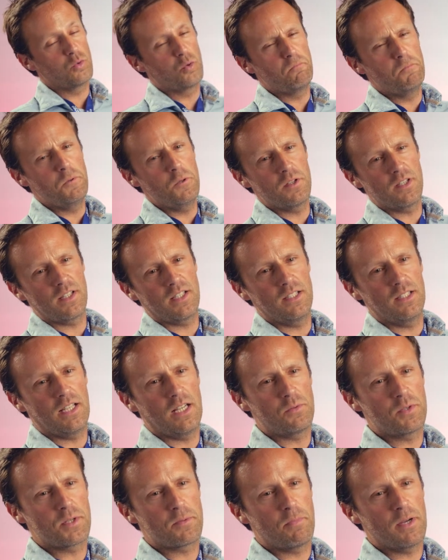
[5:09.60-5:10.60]
The music in
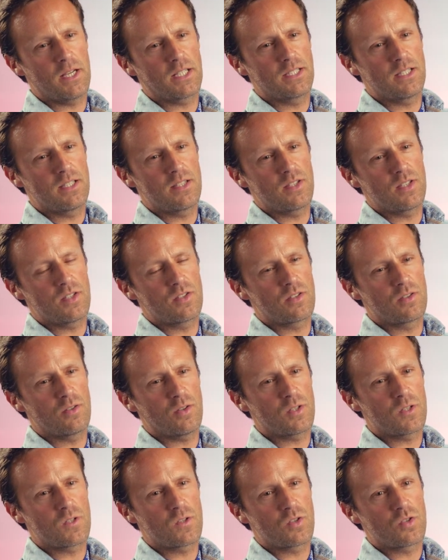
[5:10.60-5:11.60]
that respect is
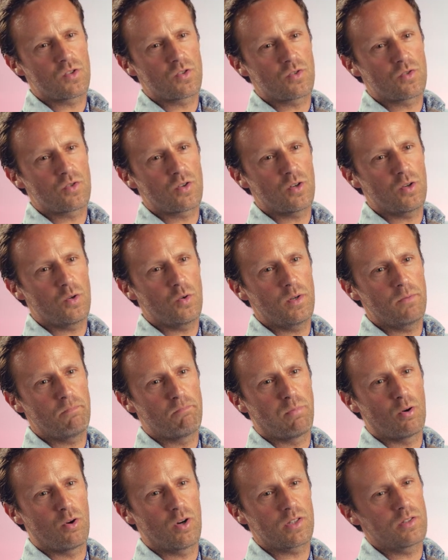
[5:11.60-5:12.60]
not so
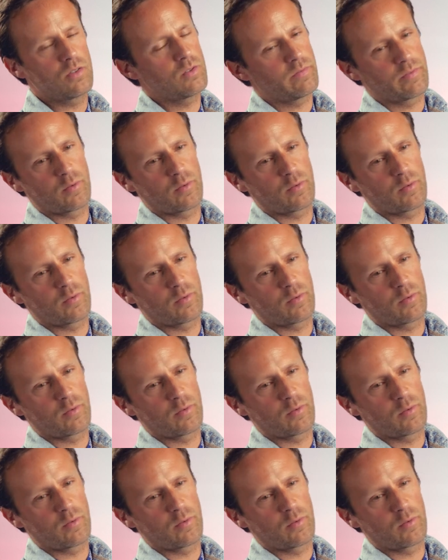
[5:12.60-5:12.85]
important.